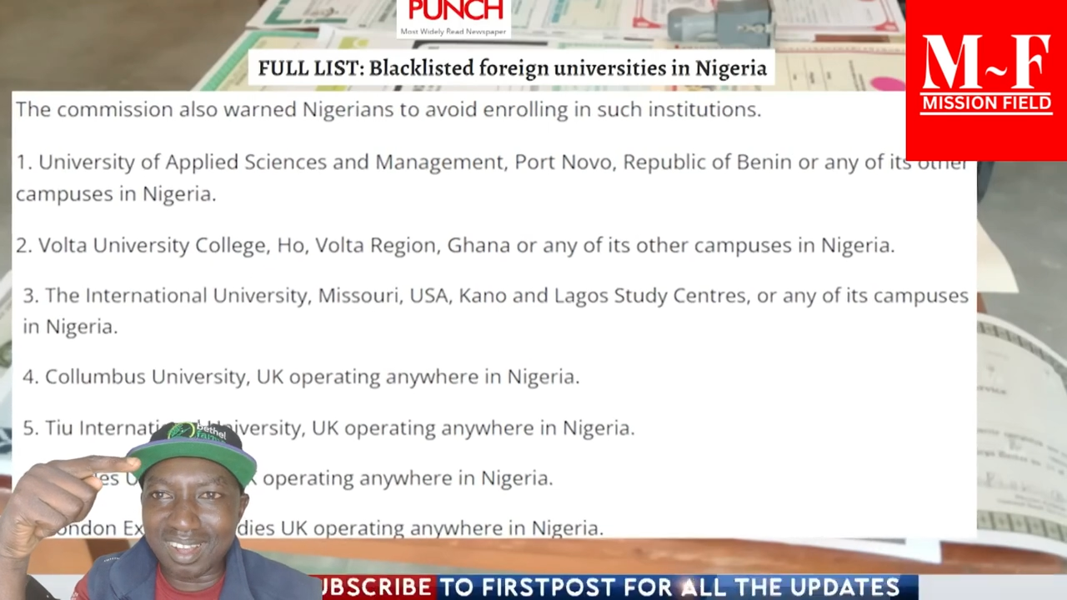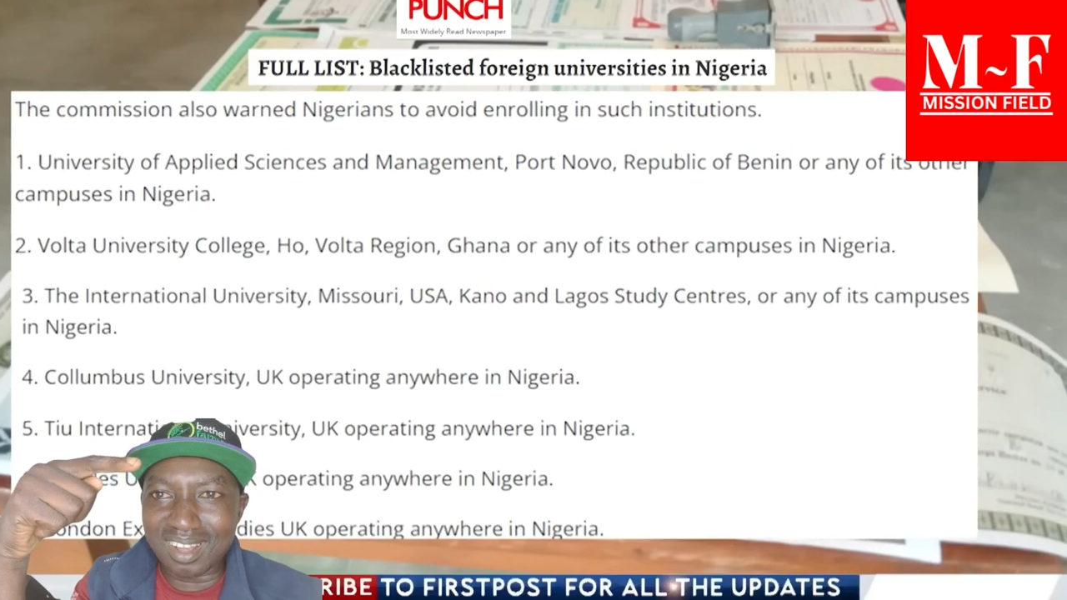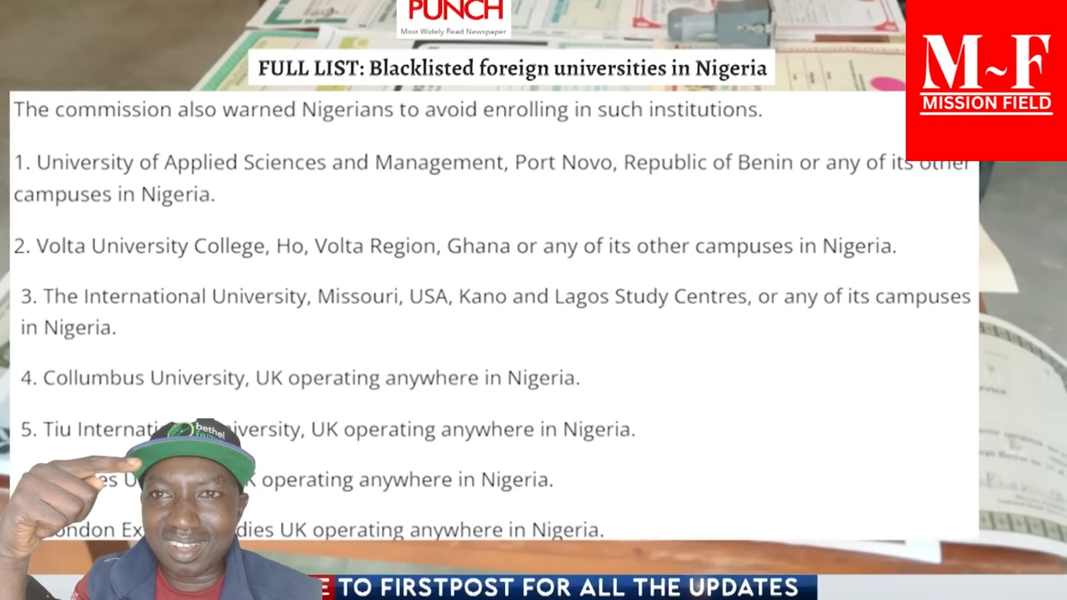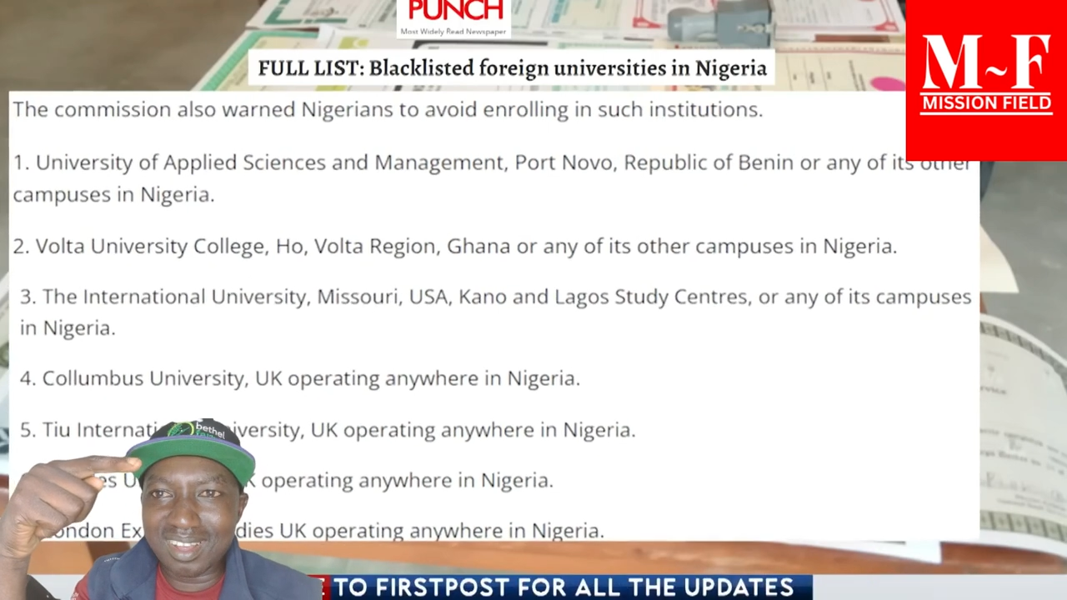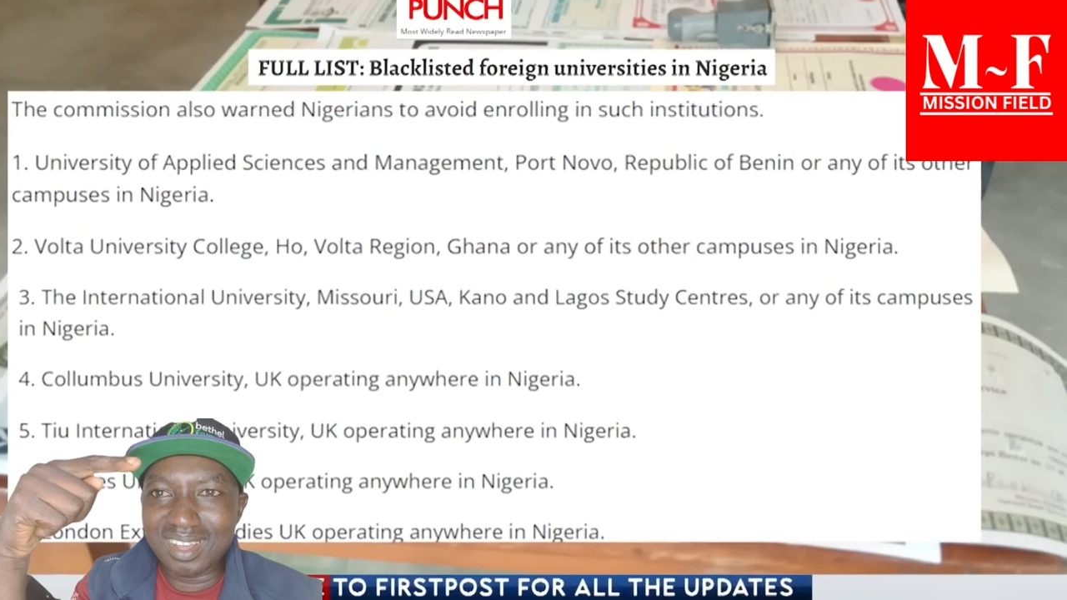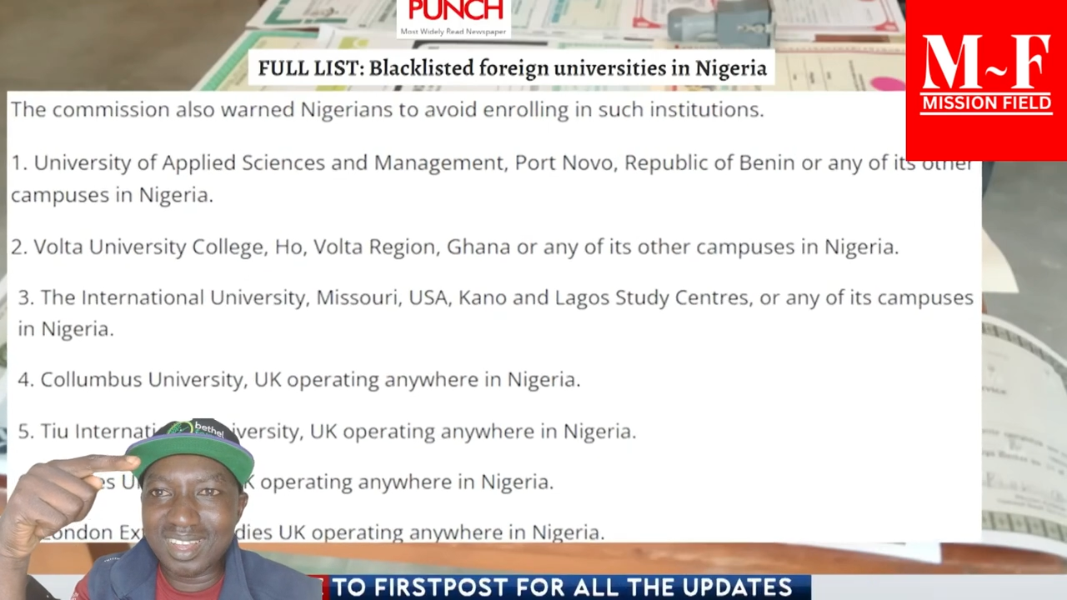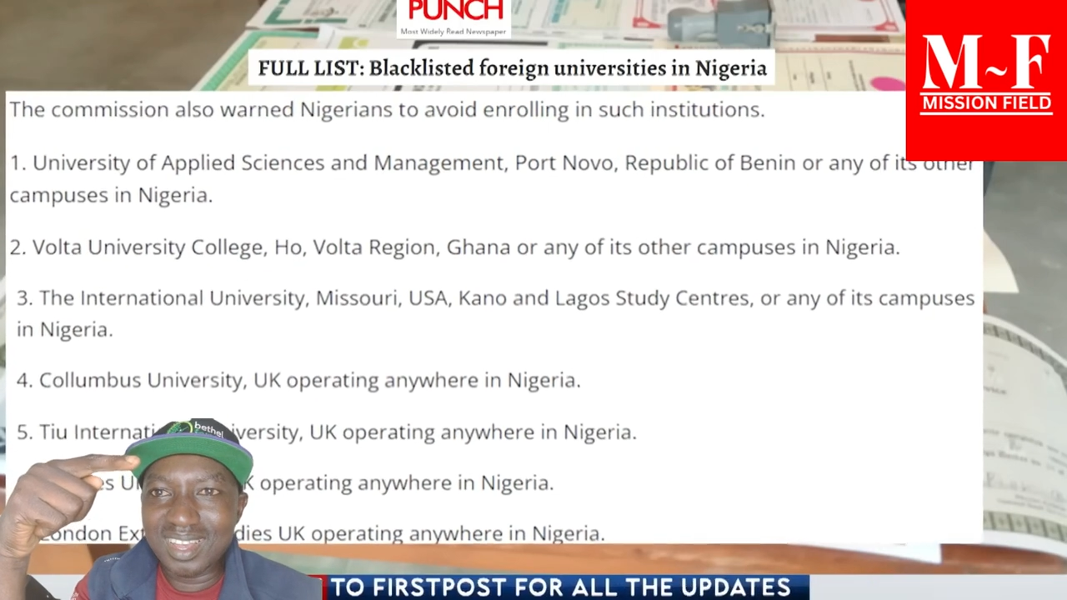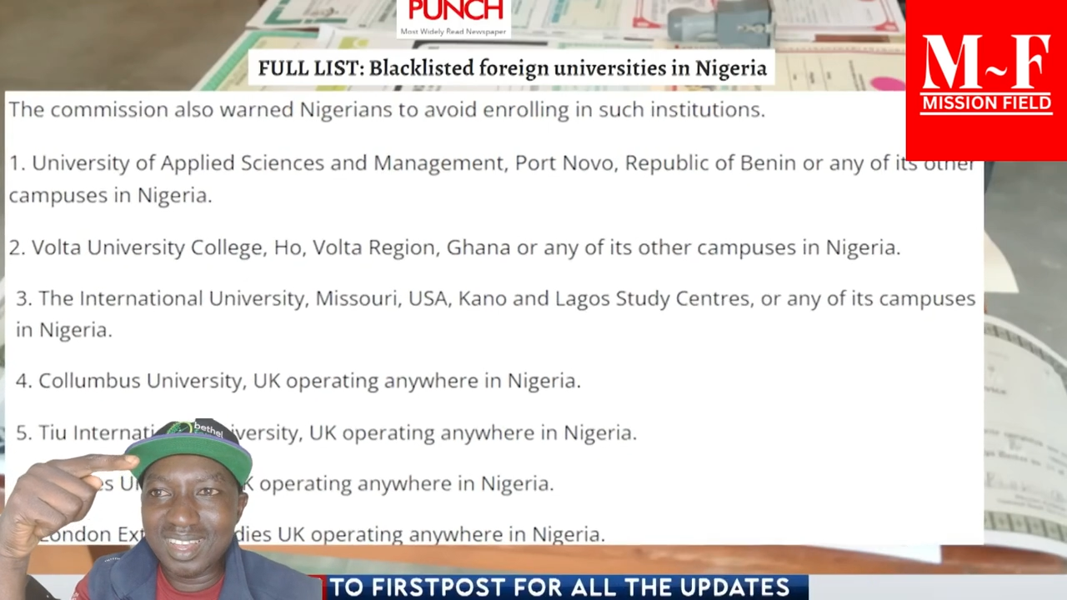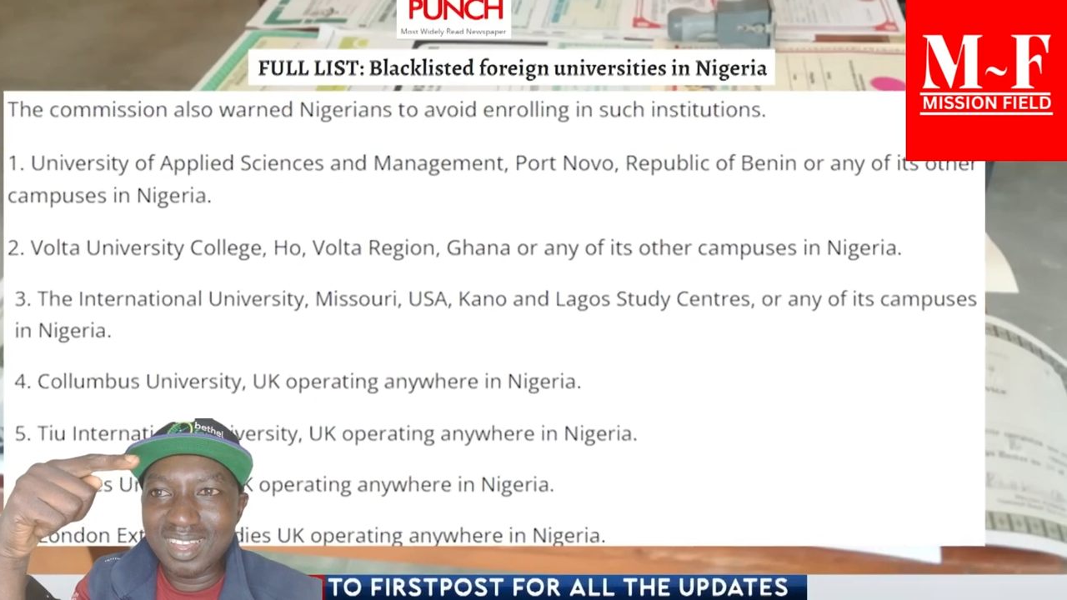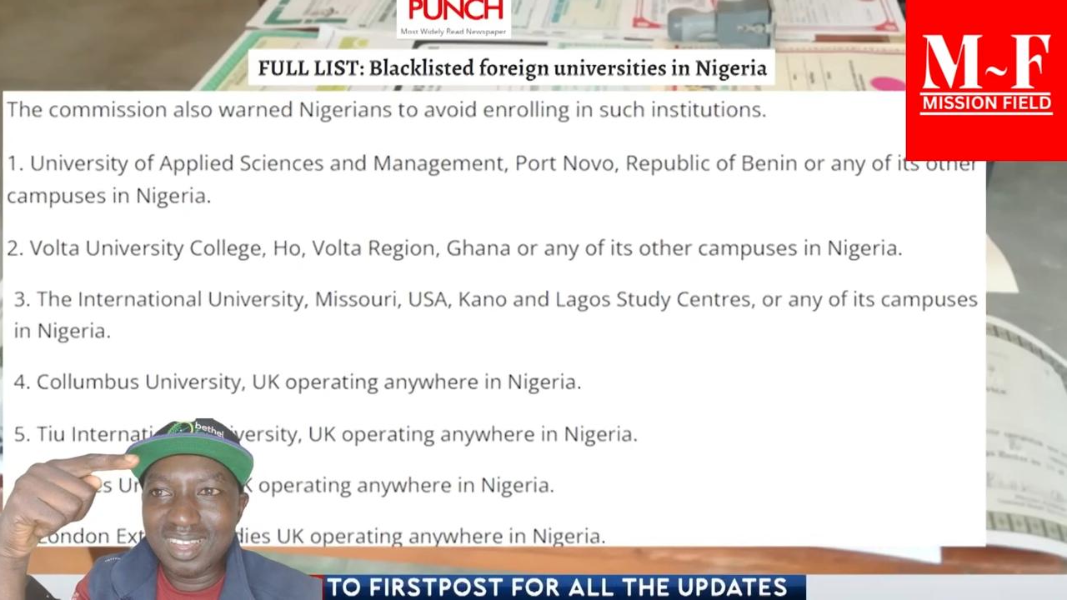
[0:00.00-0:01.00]
But the
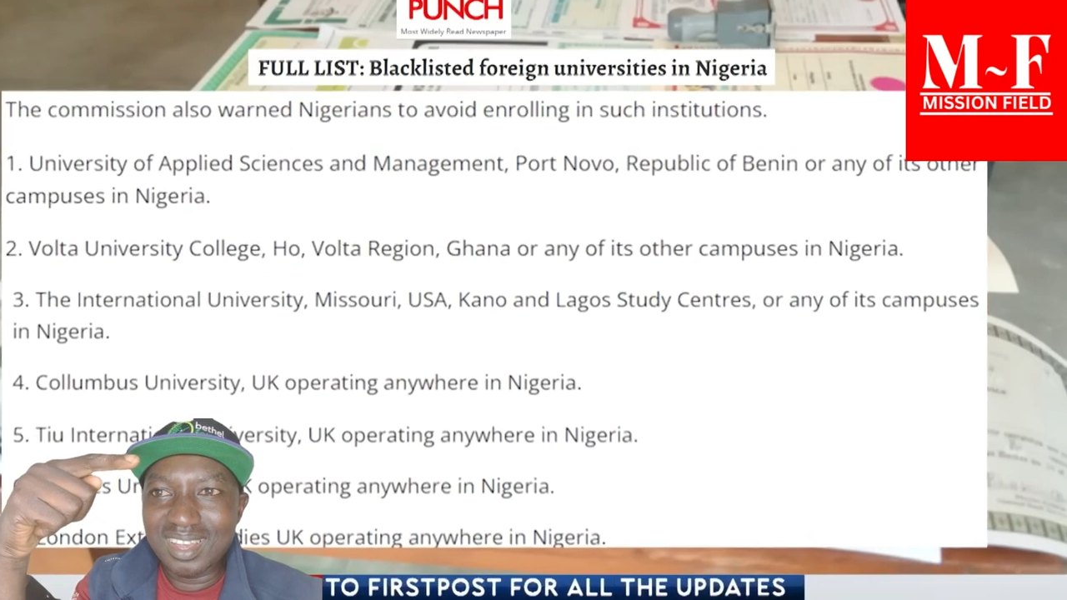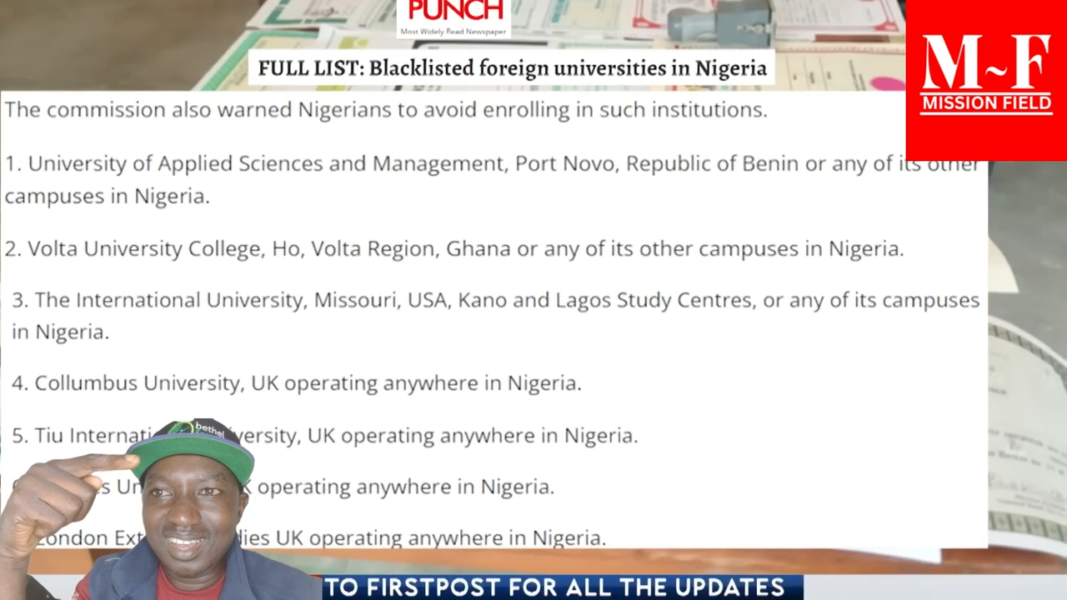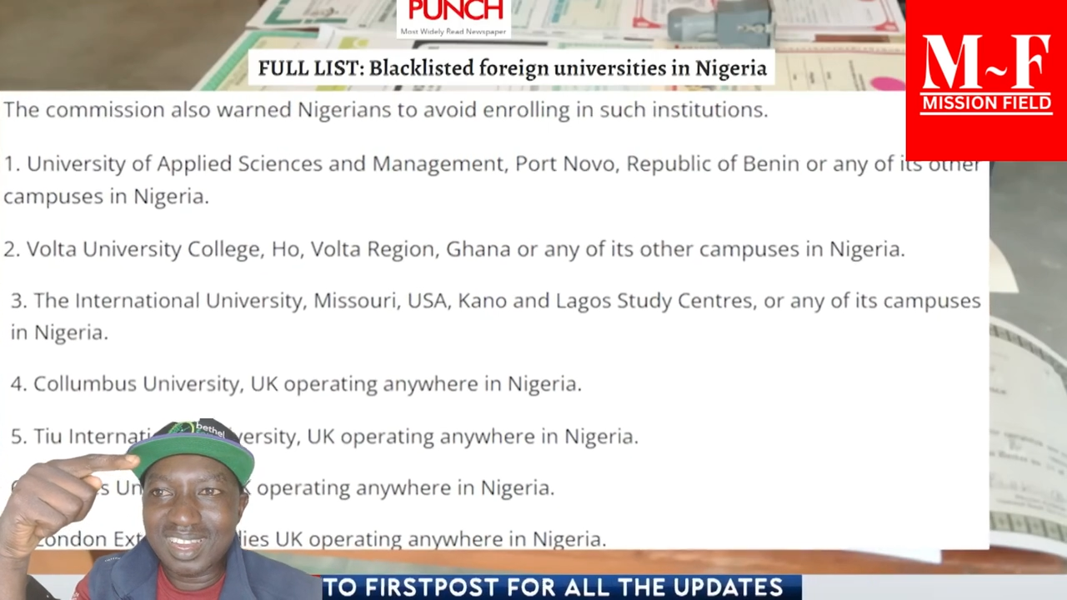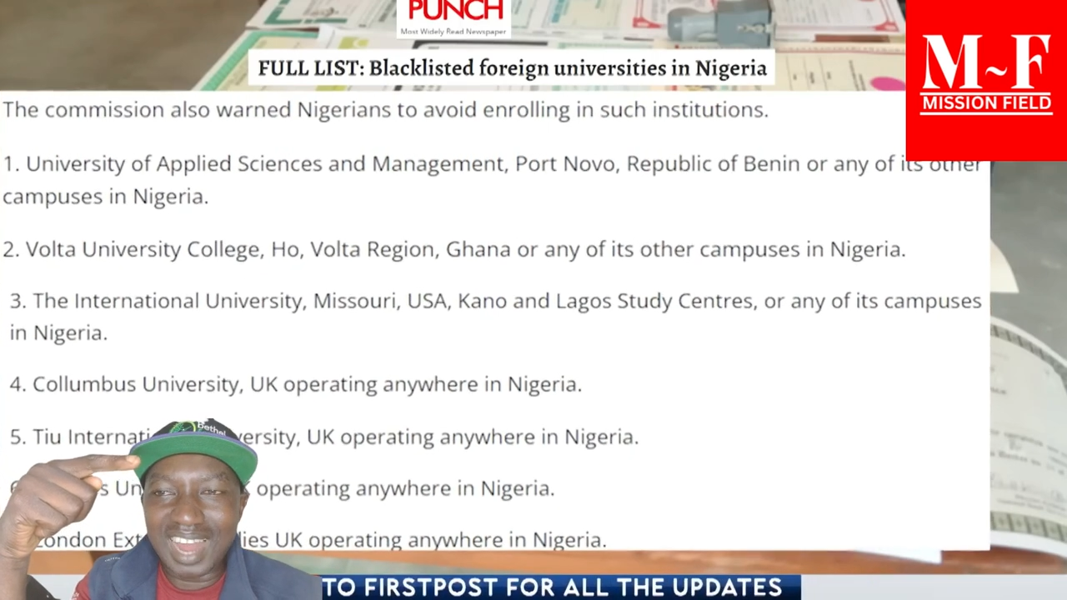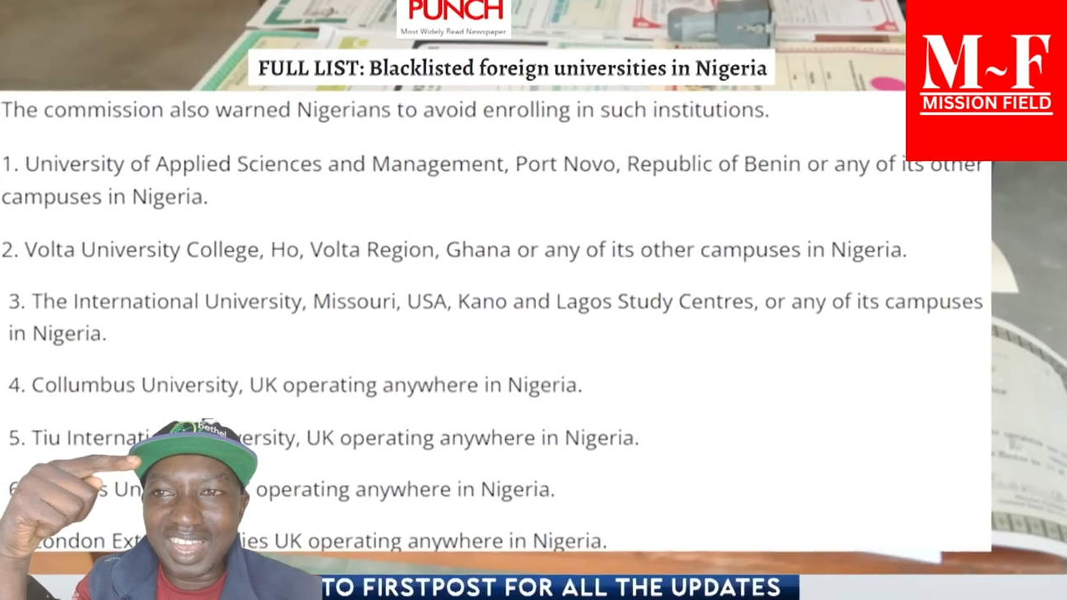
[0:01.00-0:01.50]
Nigerian government